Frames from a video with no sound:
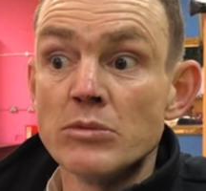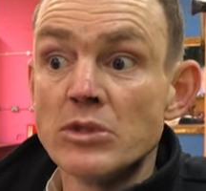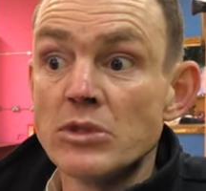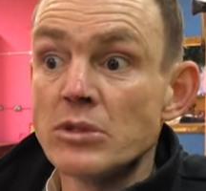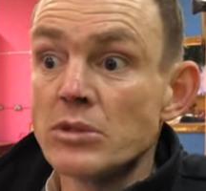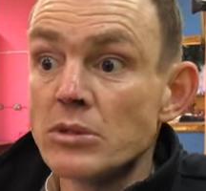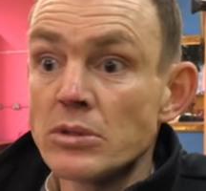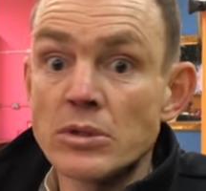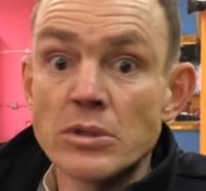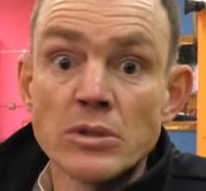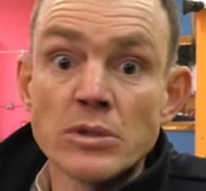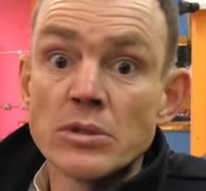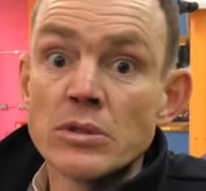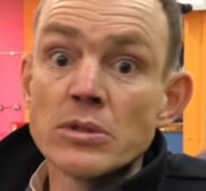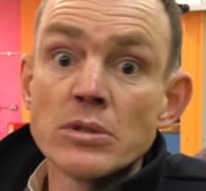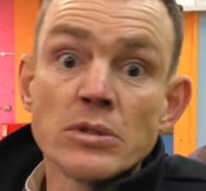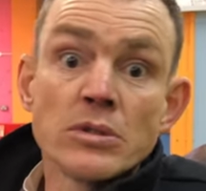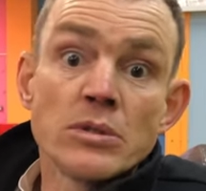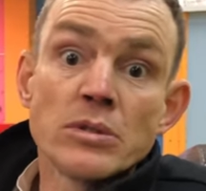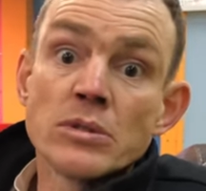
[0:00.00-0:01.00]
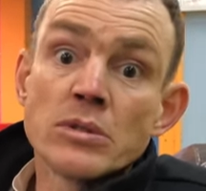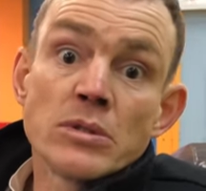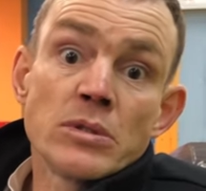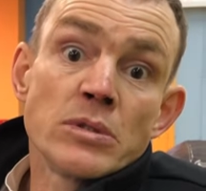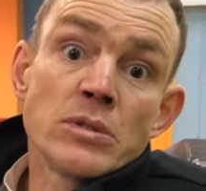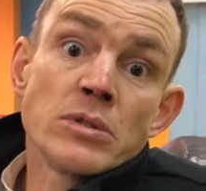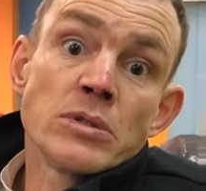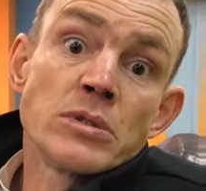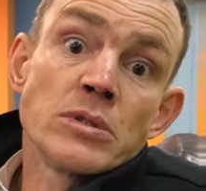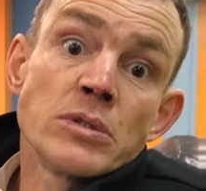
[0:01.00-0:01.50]
And how many times have you
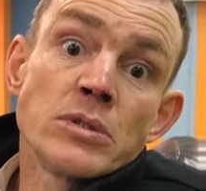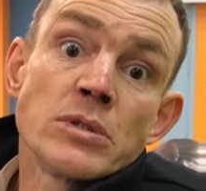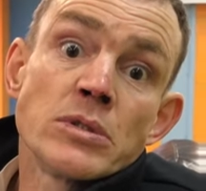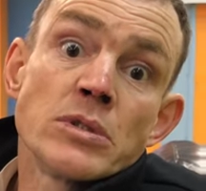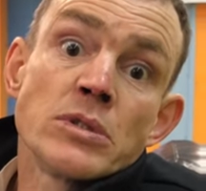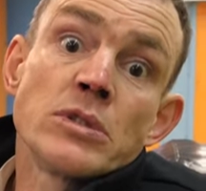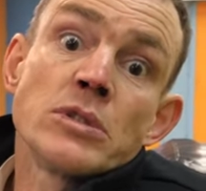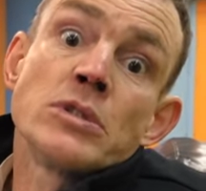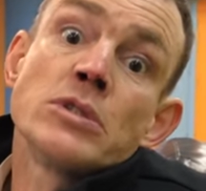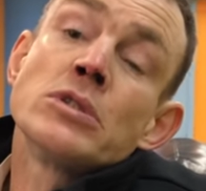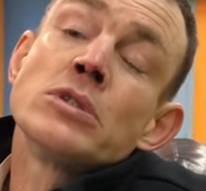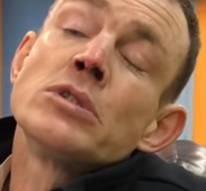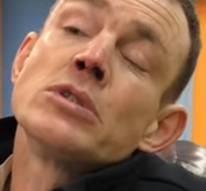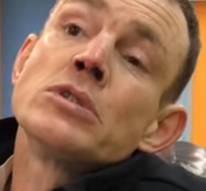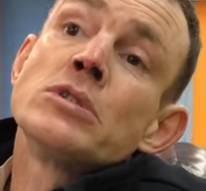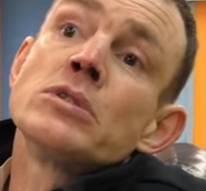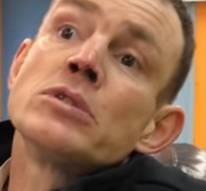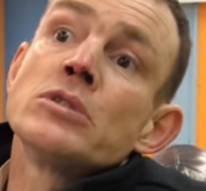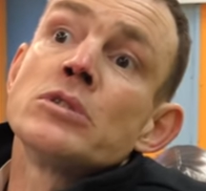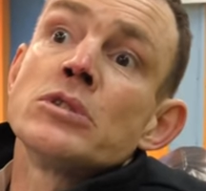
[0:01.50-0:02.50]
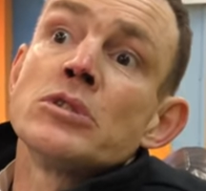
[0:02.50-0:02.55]
begged in the last month?